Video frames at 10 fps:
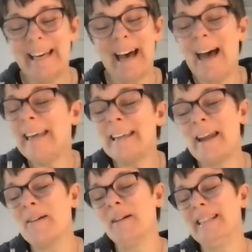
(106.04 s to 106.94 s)
I
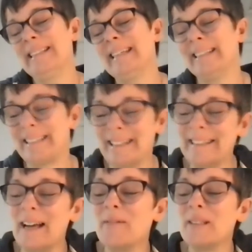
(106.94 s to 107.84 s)
cannot wait to get into this
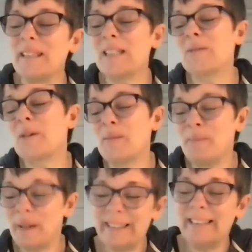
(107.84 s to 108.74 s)
conversation with the
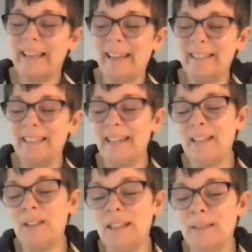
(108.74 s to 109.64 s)
multi-talented
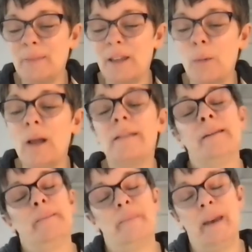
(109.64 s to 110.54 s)
AJ Smith.
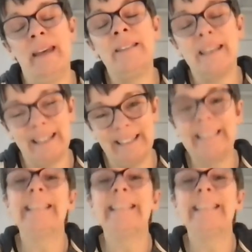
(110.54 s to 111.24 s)
Welcome, AJ.